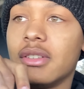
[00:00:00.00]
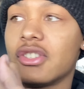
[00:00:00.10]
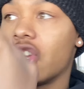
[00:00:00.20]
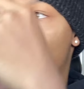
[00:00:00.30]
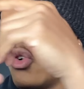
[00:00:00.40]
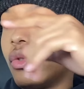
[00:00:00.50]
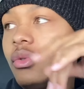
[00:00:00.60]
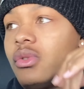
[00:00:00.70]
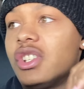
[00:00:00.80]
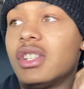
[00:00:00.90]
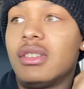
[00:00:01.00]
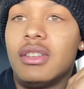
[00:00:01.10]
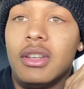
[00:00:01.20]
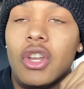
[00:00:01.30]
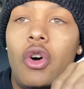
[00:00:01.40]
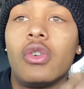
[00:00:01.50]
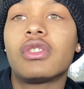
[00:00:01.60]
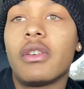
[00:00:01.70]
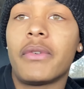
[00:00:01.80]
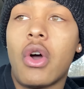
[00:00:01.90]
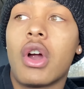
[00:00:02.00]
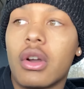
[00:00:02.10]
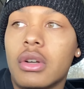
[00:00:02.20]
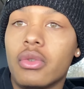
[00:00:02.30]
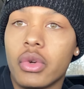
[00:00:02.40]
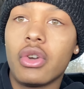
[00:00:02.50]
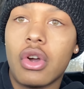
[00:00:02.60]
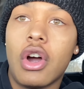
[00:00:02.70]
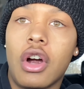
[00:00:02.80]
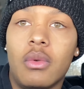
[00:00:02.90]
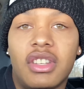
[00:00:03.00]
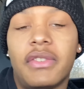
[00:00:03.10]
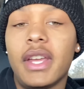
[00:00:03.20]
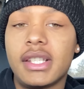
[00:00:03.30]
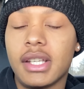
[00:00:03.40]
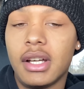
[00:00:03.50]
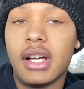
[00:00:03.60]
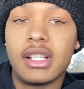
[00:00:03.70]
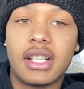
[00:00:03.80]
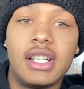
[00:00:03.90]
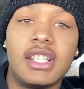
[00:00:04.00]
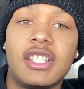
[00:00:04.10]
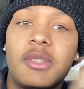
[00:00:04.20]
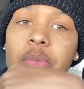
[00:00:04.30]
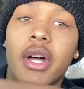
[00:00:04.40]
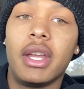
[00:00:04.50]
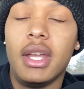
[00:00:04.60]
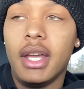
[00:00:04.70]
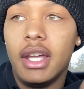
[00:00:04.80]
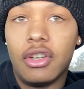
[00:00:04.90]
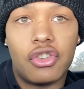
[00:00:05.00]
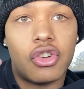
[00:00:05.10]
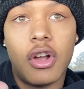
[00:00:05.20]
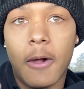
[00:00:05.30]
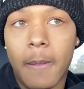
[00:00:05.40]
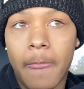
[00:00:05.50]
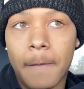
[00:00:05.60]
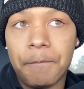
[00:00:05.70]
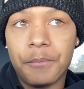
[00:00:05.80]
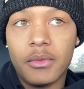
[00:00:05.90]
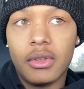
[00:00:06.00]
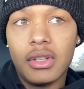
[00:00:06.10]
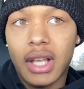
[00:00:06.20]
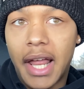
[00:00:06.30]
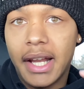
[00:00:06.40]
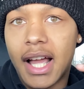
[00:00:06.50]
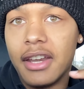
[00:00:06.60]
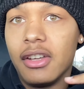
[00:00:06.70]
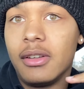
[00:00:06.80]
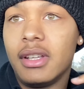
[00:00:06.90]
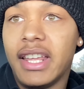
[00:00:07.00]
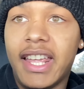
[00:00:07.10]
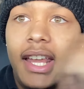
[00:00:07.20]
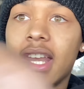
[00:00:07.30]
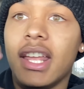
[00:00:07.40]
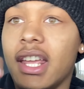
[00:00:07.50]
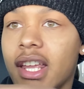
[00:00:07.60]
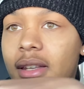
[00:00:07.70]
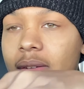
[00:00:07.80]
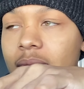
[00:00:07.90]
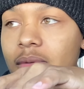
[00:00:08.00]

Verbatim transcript: So the nose of our rental car was facing us because it spun and the truck like kind of hit it and